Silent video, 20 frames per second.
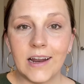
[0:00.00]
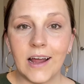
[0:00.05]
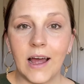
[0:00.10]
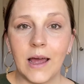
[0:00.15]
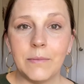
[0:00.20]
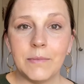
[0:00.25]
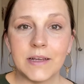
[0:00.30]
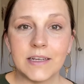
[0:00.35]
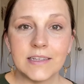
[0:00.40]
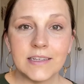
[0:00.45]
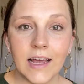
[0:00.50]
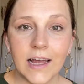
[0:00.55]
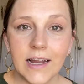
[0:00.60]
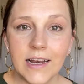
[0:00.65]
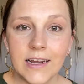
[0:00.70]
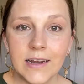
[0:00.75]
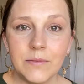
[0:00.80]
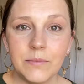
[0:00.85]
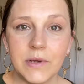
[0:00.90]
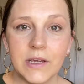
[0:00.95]
I'm
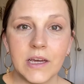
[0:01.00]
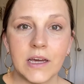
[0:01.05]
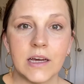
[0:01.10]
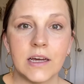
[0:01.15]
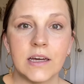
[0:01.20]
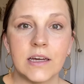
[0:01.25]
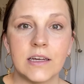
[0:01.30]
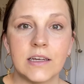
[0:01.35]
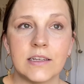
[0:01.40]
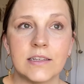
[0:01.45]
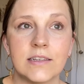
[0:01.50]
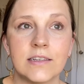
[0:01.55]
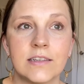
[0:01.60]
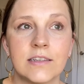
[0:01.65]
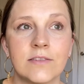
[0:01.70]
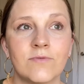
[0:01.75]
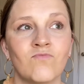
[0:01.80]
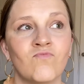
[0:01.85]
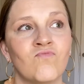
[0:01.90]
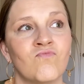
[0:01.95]
excited because
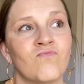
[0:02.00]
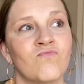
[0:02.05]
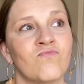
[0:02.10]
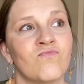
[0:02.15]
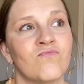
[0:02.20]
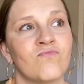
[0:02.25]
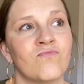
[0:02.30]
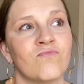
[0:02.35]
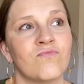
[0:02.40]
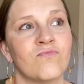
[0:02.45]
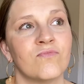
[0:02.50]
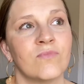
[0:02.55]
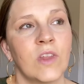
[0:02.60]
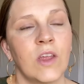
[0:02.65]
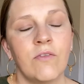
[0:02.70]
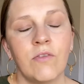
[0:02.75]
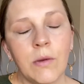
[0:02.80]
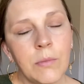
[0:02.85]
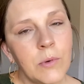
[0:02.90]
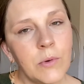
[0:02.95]

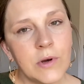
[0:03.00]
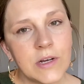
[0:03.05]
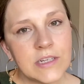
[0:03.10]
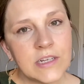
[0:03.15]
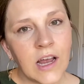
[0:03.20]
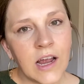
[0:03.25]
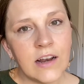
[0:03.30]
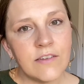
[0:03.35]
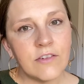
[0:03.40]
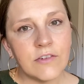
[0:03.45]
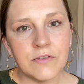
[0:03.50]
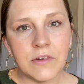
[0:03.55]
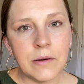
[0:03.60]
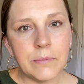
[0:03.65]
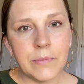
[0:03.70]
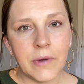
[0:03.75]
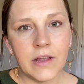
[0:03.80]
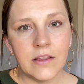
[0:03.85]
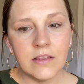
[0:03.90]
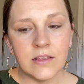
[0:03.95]
February is kind of a fun
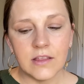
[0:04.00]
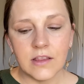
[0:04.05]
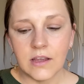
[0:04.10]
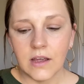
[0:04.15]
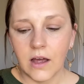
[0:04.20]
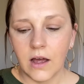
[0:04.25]
month.